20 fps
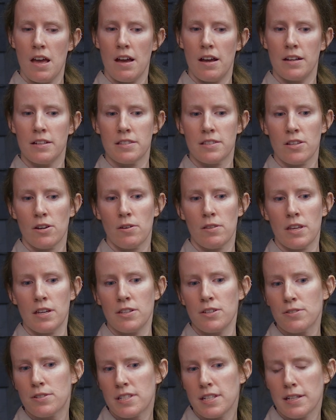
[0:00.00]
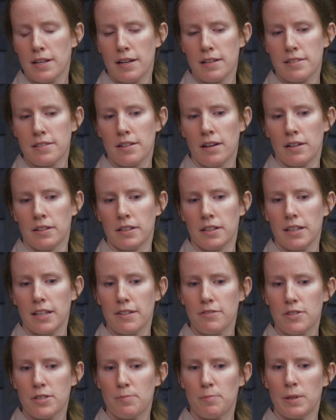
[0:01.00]
And so they used to nest on
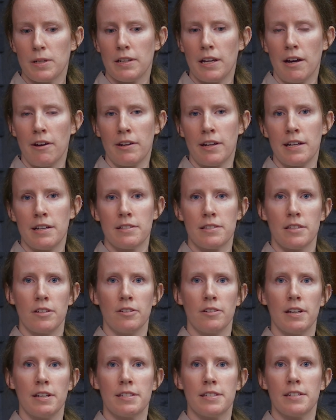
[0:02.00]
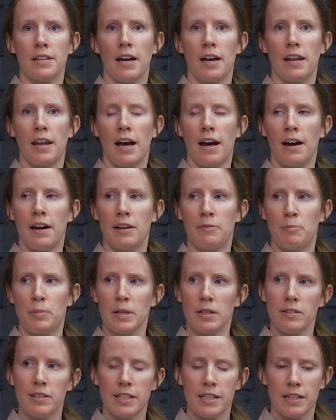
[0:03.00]
cliffs, but nowadays they'll nest on high
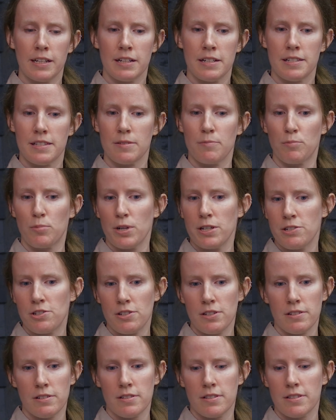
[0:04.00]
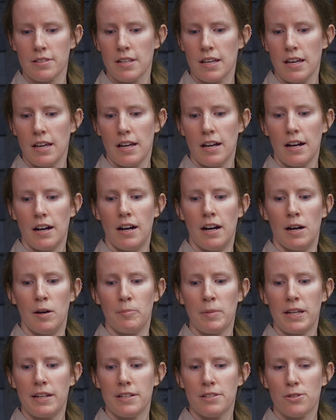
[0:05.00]
buildings, bridges,
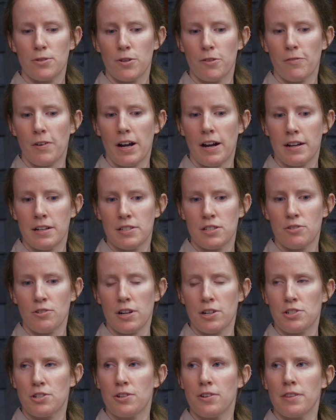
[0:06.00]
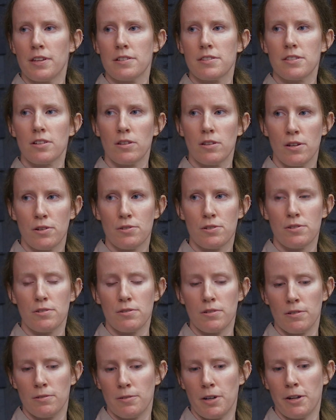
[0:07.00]
um, any sort of high structure that's close to a